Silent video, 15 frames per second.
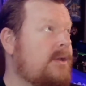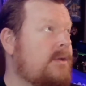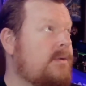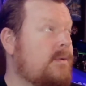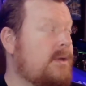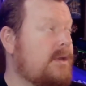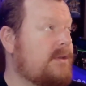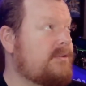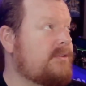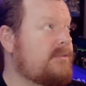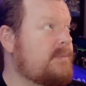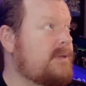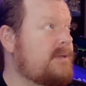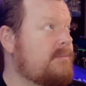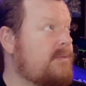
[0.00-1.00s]
What else has
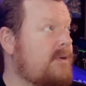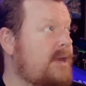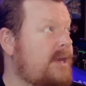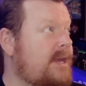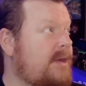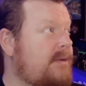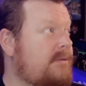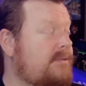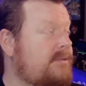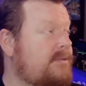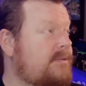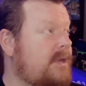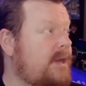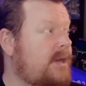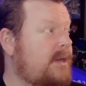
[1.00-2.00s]
been brought out
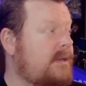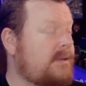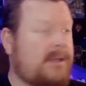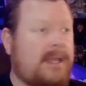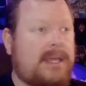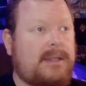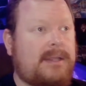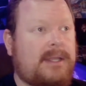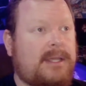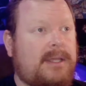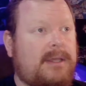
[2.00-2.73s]
lately?